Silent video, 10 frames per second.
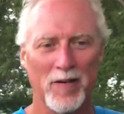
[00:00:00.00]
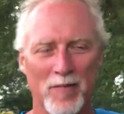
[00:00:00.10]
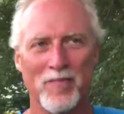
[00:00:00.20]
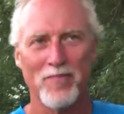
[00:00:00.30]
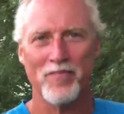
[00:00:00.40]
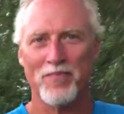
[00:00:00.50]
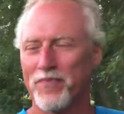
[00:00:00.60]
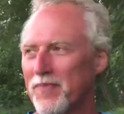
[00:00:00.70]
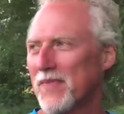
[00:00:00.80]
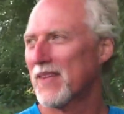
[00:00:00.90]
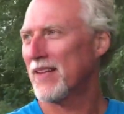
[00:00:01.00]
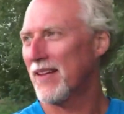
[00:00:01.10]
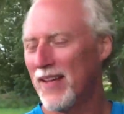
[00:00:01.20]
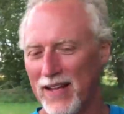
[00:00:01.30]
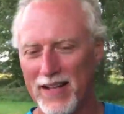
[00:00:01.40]
It'll be the first time trail
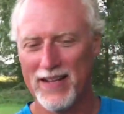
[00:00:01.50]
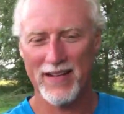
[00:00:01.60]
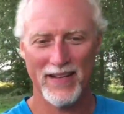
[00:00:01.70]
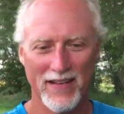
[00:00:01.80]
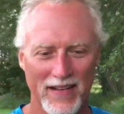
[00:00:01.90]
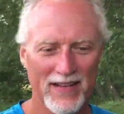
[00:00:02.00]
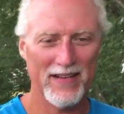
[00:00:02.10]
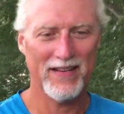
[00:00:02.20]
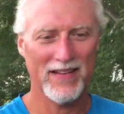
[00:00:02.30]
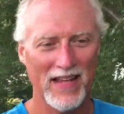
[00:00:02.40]
running. He'll be happy to see road.